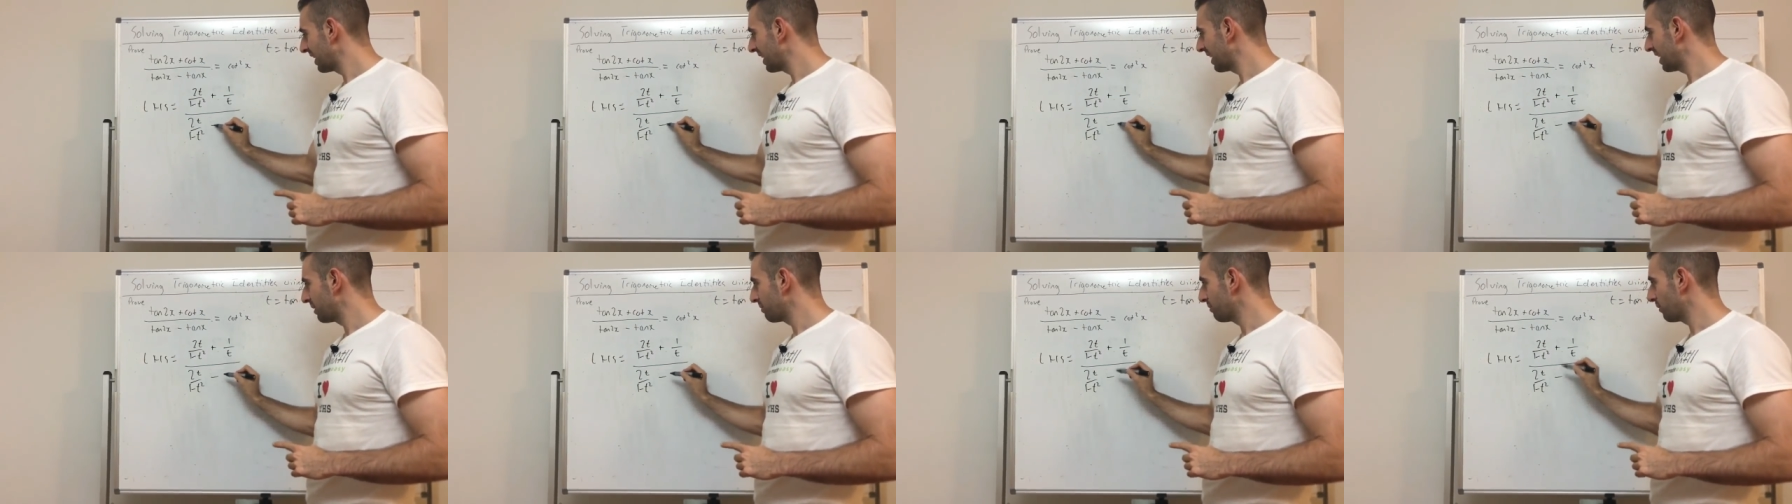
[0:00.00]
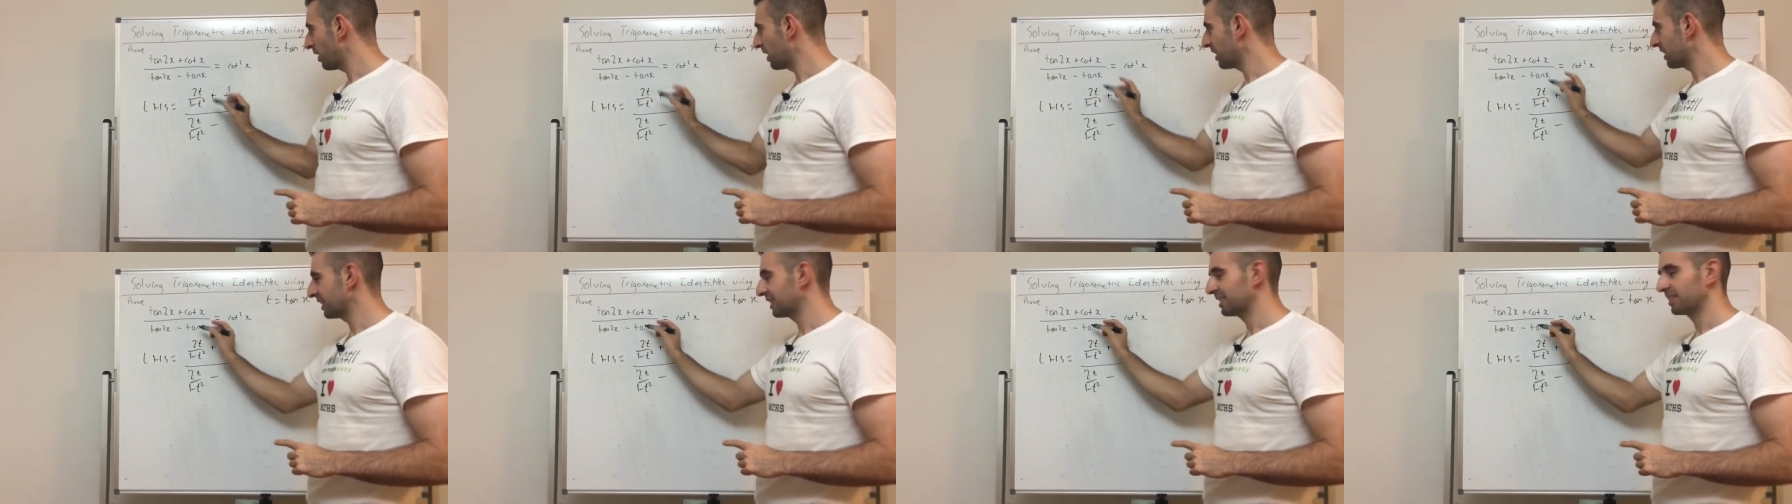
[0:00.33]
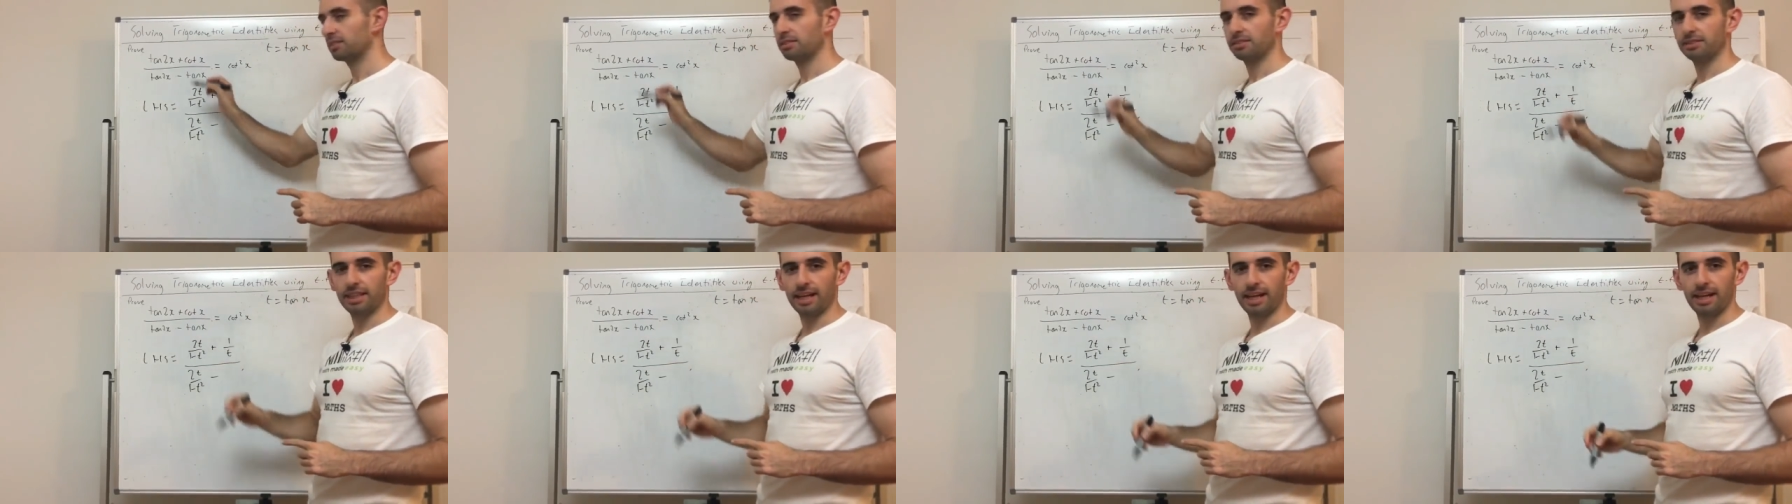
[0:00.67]
And
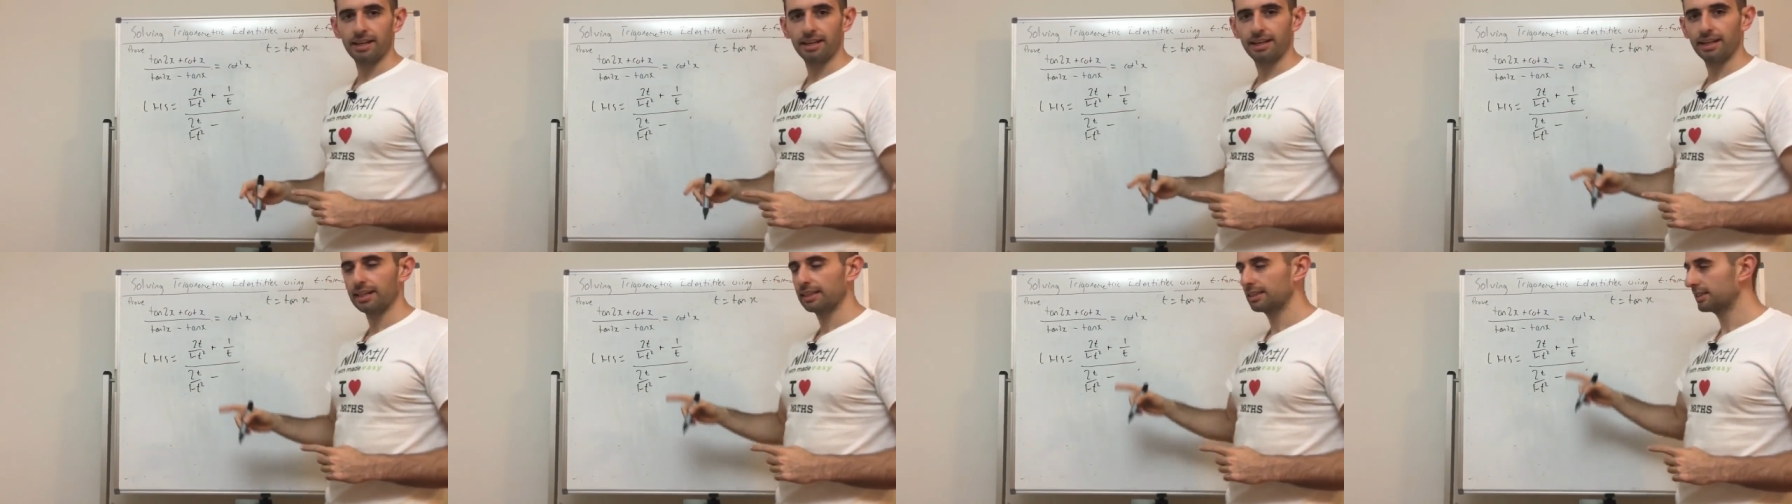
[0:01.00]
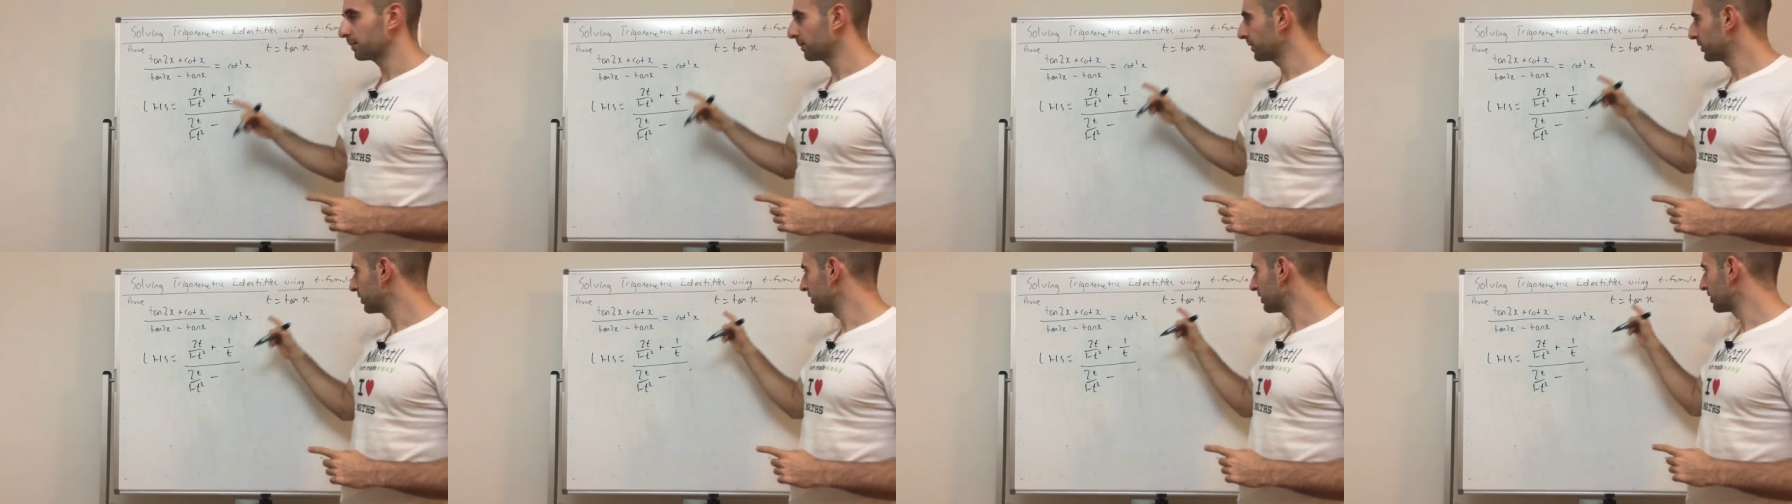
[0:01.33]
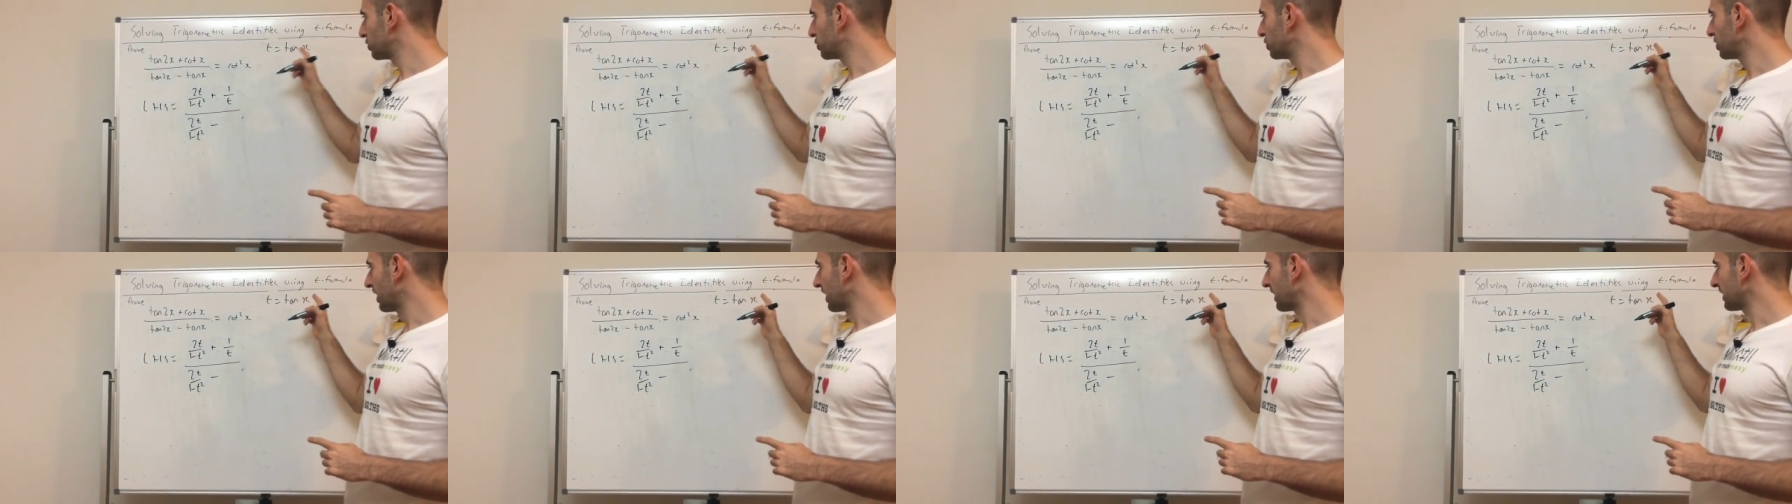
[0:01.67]
minus tan x, which is
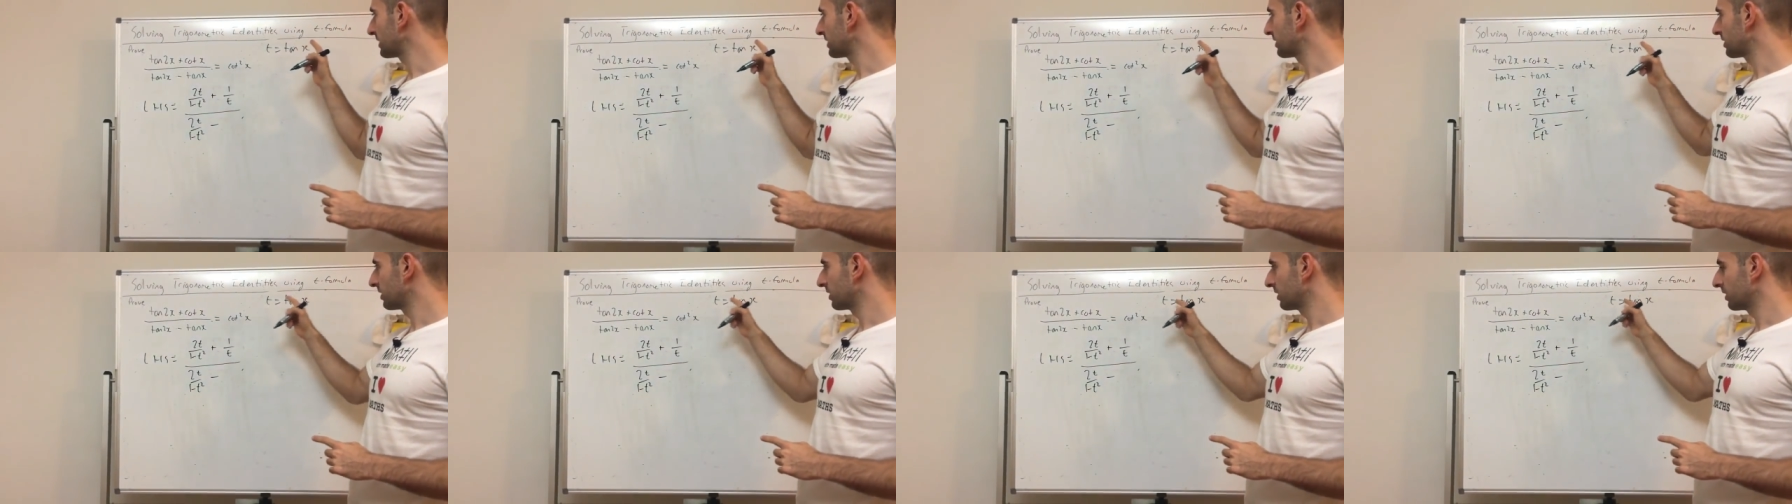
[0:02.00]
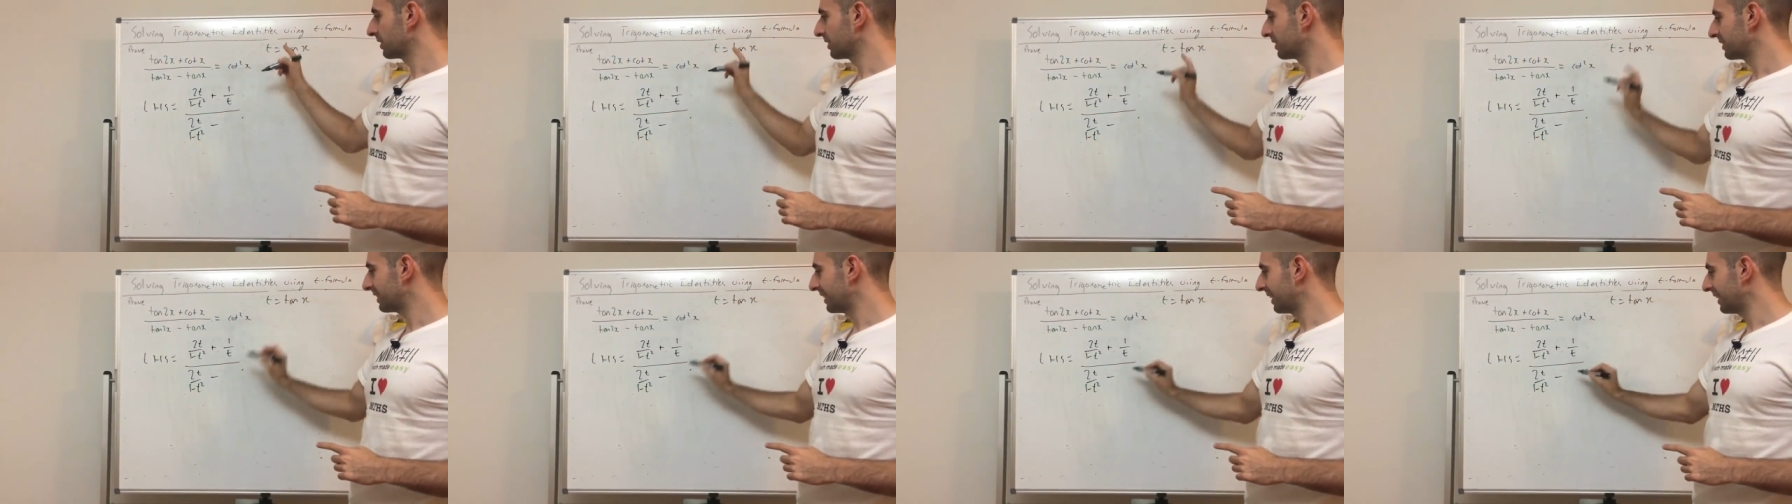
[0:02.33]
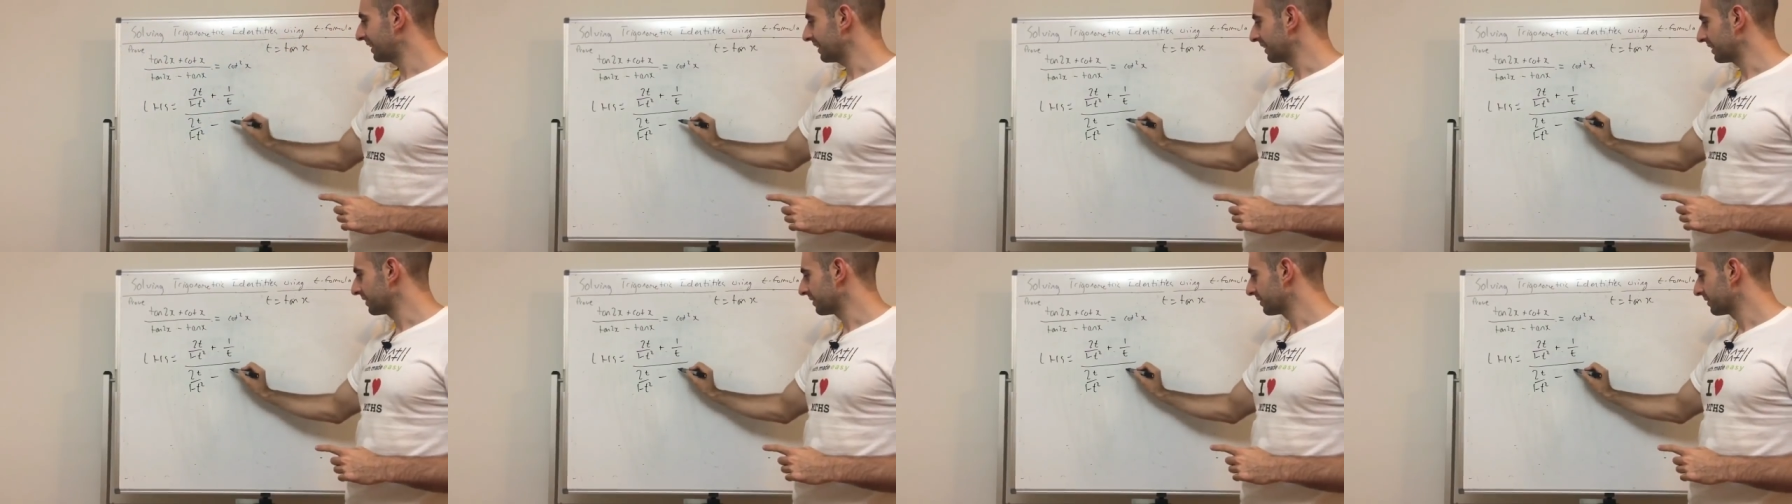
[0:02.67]
just
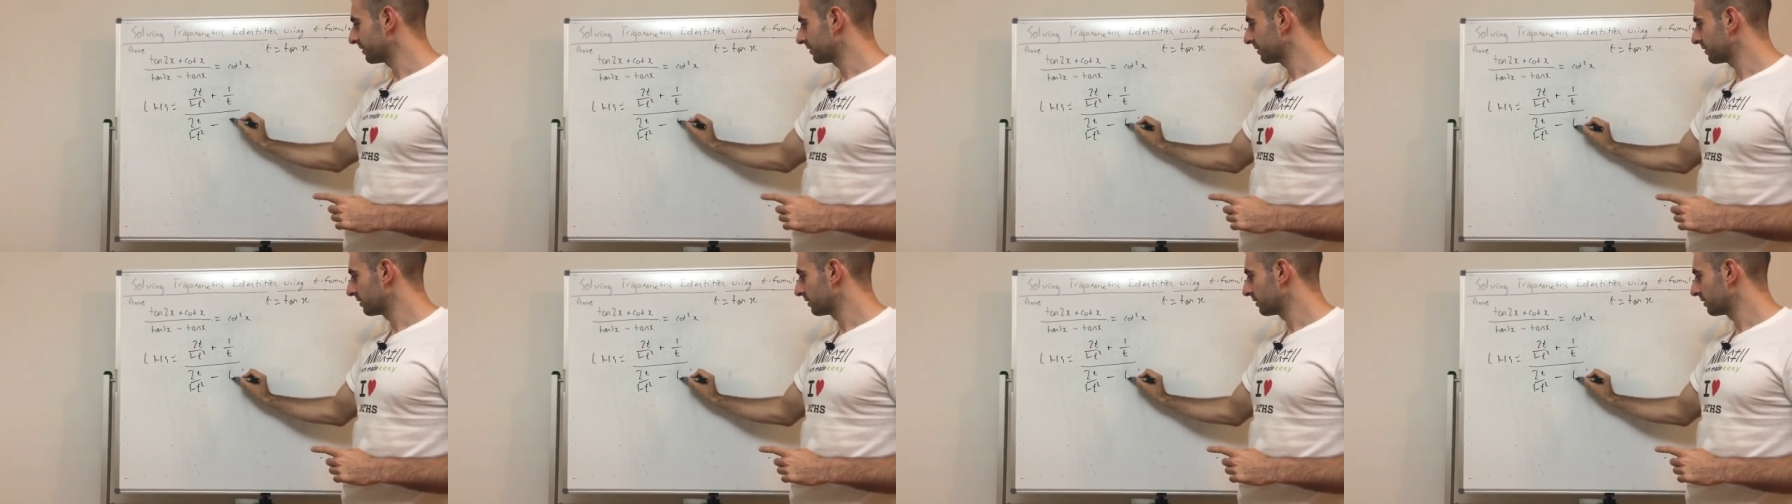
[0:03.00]
t.